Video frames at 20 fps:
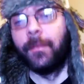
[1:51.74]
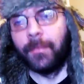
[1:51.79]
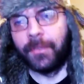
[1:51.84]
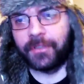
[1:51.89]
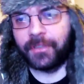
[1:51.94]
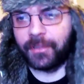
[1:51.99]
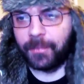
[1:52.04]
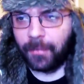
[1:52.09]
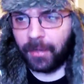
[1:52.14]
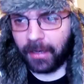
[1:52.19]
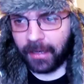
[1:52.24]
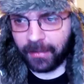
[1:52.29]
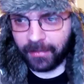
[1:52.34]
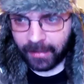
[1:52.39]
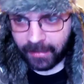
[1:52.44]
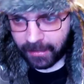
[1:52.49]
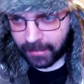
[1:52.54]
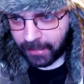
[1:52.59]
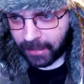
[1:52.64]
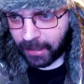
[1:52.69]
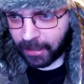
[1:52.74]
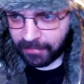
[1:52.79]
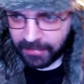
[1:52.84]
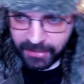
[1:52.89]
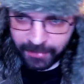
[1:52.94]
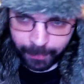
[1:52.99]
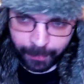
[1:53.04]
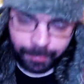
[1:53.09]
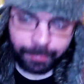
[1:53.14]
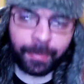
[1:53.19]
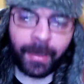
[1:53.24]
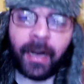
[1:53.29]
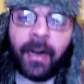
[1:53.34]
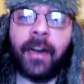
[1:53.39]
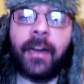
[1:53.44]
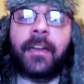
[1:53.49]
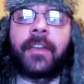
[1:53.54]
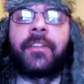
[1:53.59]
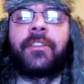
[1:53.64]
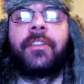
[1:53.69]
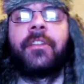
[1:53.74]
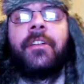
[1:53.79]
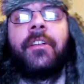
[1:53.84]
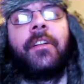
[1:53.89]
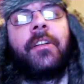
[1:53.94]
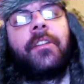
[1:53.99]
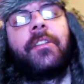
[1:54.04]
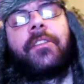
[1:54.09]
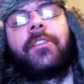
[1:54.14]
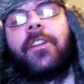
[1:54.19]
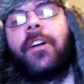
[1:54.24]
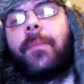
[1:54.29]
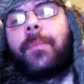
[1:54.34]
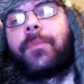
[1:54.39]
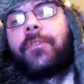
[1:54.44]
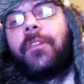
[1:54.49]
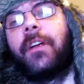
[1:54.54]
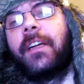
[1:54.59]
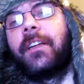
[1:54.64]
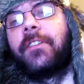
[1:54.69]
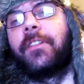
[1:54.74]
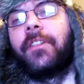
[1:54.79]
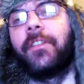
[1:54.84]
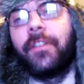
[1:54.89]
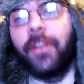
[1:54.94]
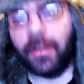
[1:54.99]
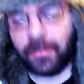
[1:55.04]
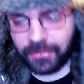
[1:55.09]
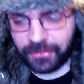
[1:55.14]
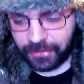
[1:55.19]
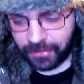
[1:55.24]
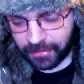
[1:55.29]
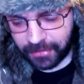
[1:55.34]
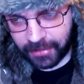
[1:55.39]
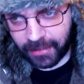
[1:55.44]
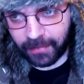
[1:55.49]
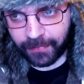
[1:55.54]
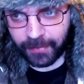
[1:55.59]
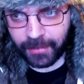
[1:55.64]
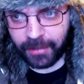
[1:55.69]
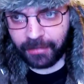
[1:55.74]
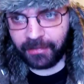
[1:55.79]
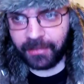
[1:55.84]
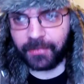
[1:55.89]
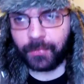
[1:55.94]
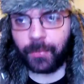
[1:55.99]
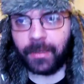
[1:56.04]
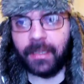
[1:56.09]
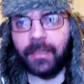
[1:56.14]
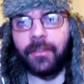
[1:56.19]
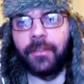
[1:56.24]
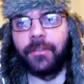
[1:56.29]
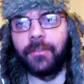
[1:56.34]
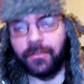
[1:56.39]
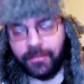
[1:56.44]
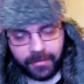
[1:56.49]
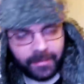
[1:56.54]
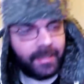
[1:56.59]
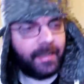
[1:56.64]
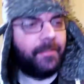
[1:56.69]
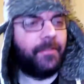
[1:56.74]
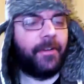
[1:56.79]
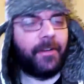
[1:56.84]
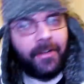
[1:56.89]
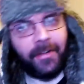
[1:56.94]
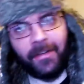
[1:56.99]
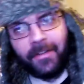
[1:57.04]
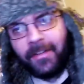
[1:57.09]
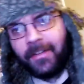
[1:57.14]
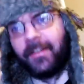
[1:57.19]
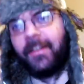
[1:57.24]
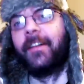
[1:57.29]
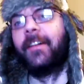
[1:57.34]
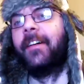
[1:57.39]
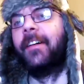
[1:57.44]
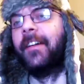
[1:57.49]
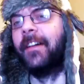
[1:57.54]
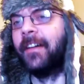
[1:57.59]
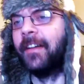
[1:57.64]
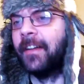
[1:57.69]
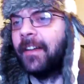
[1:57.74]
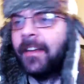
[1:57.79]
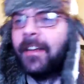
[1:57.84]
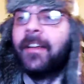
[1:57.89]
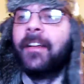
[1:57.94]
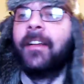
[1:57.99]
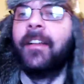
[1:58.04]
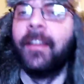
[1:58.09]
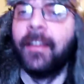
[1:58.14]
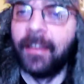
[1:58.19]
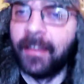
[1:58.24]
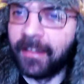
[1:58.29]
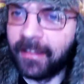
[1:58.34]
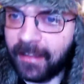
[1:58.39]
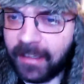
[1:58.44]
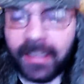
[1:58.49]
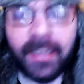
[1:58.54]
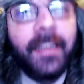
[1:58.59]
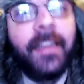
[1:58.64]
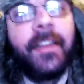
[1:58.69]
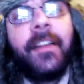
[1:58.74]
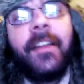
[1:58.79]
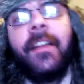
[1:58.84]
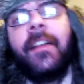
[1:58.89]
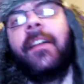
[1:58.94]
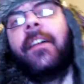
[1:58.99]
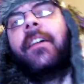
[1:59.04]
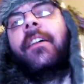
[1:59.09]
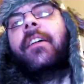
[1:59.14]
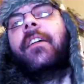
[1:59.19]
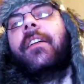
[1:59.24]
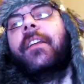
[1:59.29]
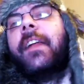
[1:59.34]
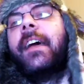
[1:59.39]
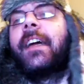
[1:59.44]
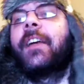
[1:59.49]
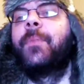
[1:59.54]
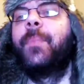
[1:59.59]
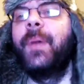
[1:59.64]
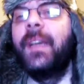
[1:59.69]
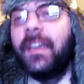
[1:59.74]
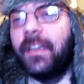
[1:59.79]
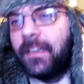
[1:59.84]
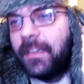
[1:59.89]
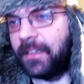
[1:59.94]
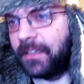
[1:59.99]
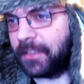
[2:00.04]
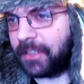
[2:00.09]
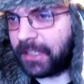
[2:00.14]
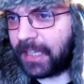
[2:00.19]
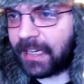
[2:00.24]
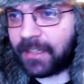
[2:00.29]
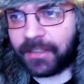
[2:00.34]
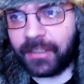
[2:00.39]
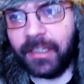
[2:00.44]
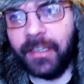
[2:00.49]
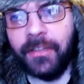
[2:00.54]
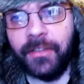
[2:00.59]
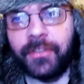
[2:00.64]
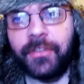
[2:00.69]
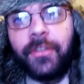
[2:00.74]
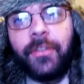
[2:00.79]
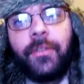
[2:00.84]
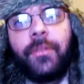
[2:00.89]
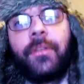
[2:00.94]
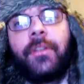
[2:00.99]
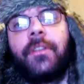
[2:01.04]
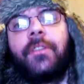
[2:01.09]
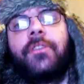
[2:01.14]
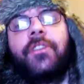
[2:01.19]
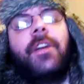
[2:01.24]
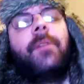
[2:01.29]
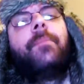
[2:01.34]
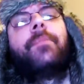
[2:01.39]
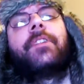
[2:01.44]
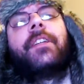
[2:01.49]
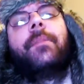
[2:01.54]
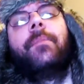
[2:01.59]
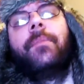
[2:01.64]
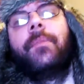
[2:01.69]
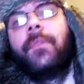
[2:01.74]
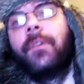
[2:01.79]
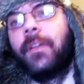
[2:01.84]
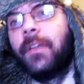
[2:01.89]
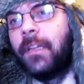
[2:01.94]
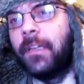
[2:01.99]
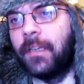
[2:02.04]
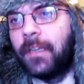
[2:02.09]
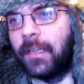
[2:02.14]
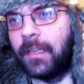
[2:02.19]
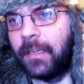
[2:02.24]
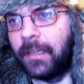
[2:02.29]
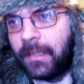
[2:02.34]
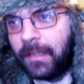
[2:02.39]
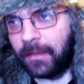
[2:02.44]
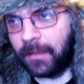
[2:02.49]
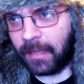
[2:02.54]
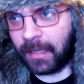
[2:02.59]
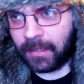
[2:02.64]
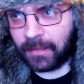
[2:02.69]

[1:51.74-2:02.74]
Mr. Mullet, that car is parked. Stop trying to lodge yourself under its wheels. Never. The neckbearded assassins who had jumped him in